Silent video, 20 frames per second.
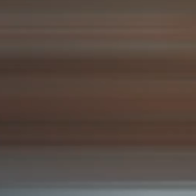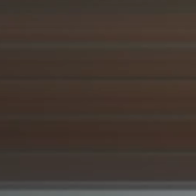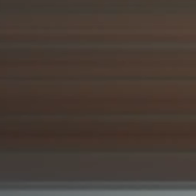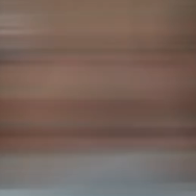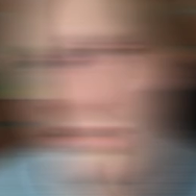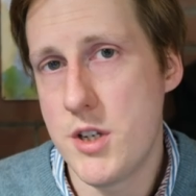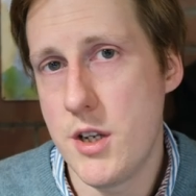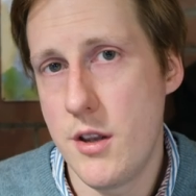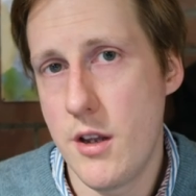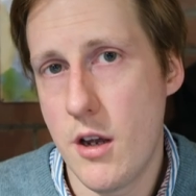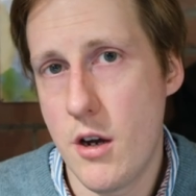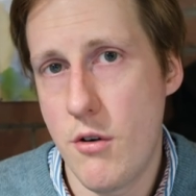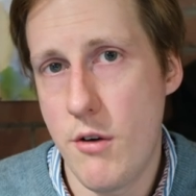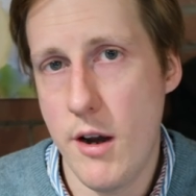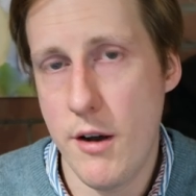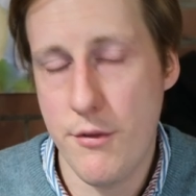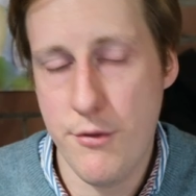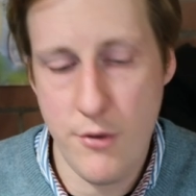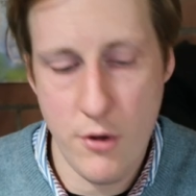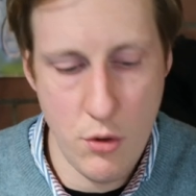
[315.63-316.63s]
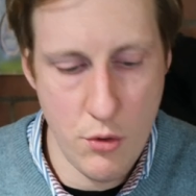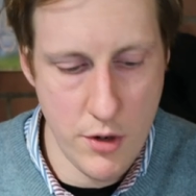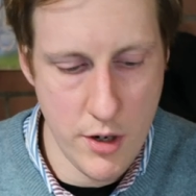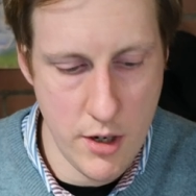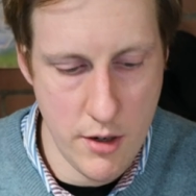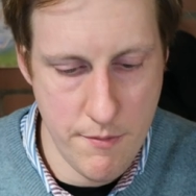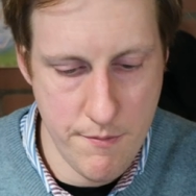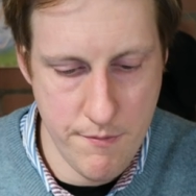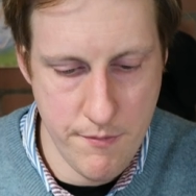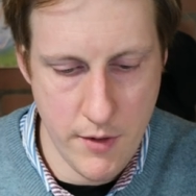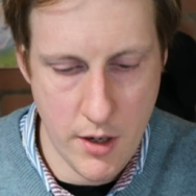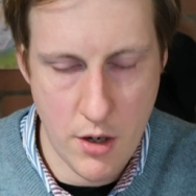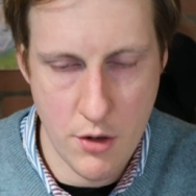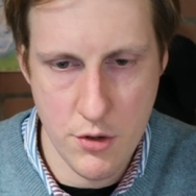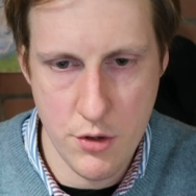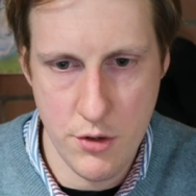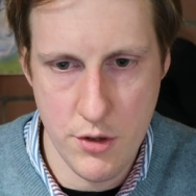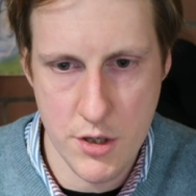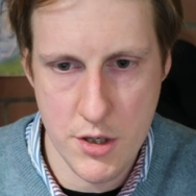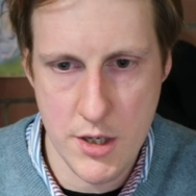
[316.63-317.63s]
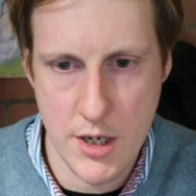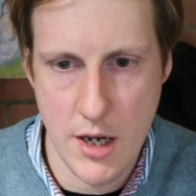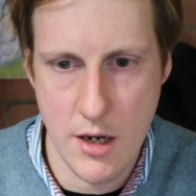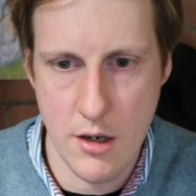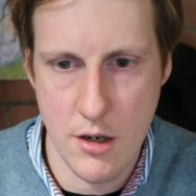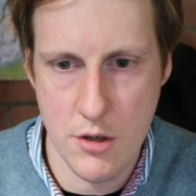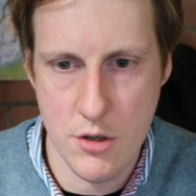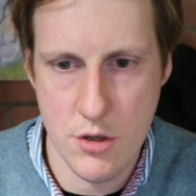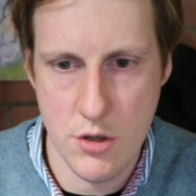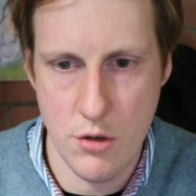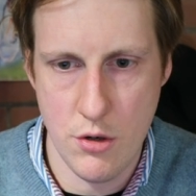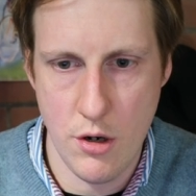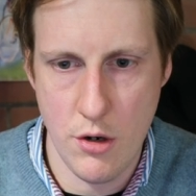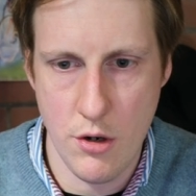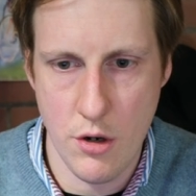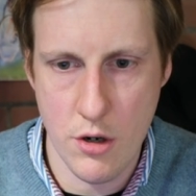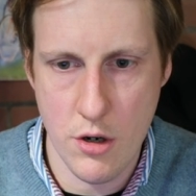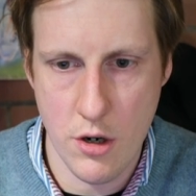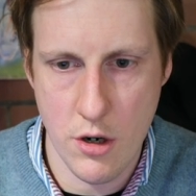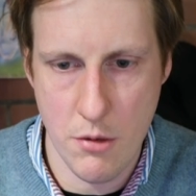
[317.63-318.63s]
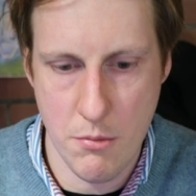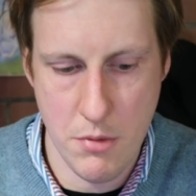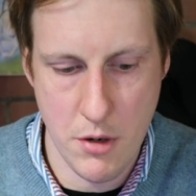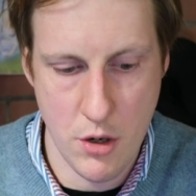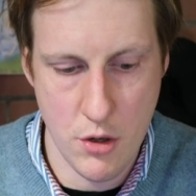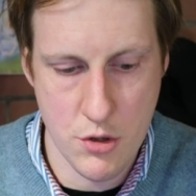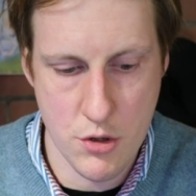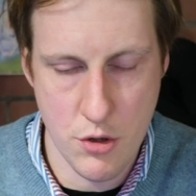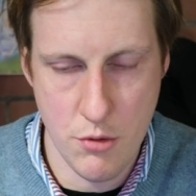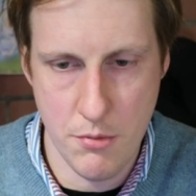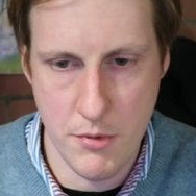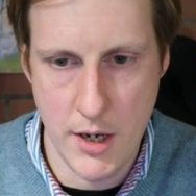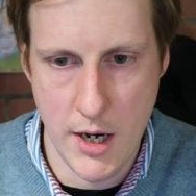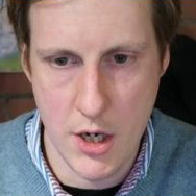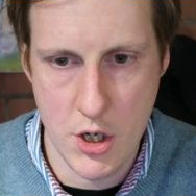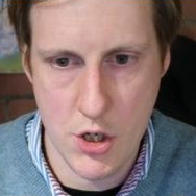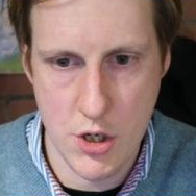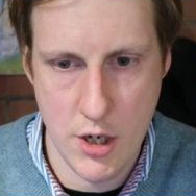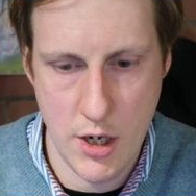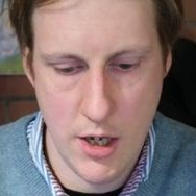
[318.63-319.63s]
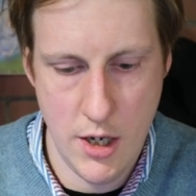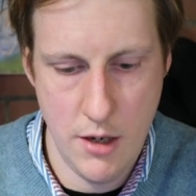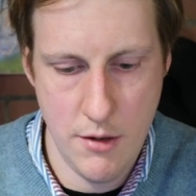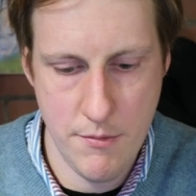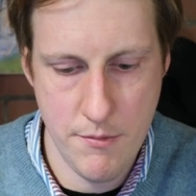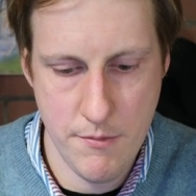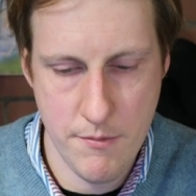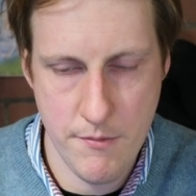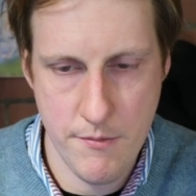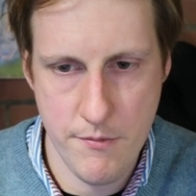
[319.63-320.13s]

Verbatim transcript: Once in the correct folder, I'll do the standard sudo docker compose up-d.